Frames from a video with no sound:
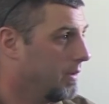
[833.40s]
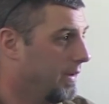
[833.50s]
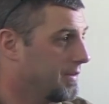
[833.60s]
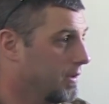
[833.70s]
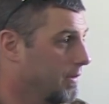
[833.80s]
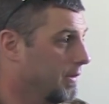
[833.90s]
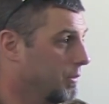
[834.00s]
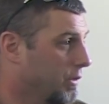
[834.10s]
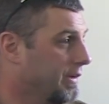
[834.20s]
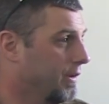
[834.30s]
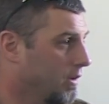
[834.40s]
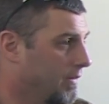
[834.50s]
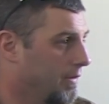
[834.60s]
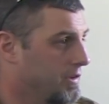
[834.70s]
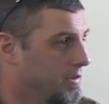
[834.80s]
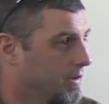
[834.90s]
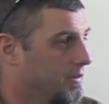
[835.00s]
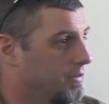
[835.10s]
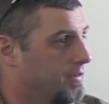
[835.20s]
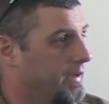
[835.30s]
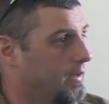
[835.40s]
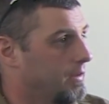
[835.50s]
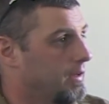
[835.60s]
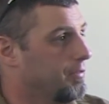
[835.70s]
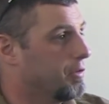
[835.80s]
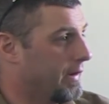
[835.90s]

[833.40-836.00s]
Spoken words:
And that's the other thing that the Working Dog Foundation does, is they give